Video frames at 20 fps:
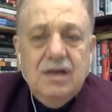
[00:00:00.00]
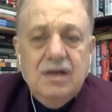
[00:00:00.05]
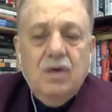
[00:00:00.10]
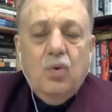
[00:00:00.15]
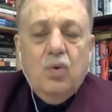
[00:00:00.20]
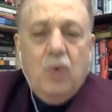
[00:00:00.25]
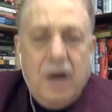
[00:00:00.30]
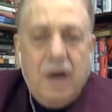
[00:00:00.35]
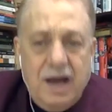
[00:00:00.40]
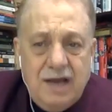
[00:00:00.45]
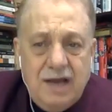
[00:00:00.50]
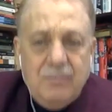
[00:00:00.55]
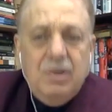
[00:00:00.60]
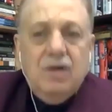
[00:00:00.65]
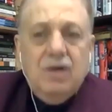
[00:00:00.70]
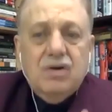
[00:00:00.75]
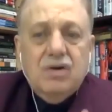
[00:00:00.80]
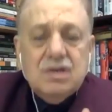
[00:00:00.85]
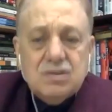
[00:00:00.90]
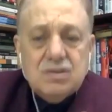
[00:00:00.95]
Why?
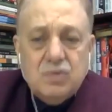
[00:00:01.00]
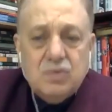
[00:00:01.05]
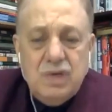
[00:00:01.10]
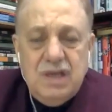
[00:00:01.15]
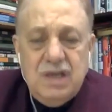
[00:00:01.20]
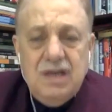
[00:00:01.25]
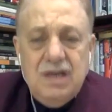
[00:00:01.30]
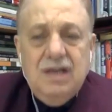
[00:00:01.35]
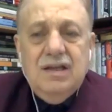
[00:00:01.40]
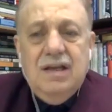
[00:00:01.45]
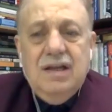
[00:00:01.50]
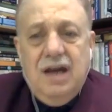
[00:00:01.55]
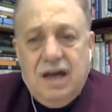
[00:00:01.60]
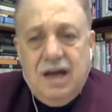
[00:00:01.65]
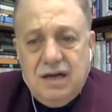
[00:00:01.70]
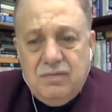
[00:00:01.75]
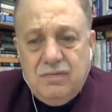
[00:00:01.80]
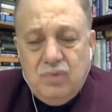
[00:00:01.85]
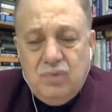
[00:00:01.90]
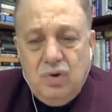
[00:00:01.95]
Because we in the
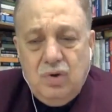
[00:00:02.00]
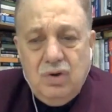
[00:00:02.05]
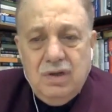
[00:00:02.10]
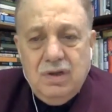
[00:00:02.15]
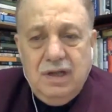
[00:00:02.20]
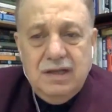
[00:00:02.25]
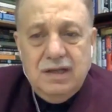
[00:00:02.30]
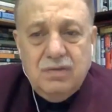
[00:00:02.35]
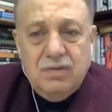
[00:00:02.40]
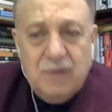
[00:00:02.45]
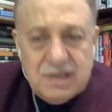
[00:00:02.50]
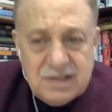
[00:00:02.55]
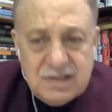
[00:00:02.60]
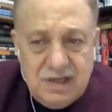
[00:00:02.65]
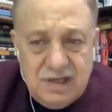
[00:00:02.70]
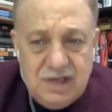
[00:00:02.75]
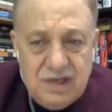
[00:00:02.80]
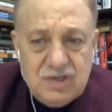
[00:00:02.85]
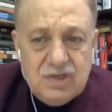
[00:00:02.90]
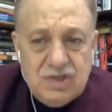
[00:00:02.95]
Arab world and West
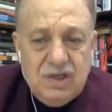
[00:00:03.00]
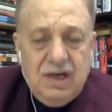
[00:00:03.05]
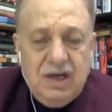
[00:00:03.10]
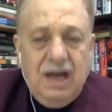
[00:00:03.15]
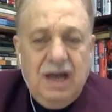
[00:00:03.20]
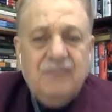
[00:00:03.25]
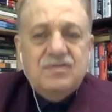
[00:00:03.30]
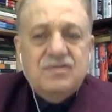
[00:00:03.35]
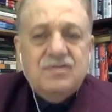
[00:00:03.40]
Asia have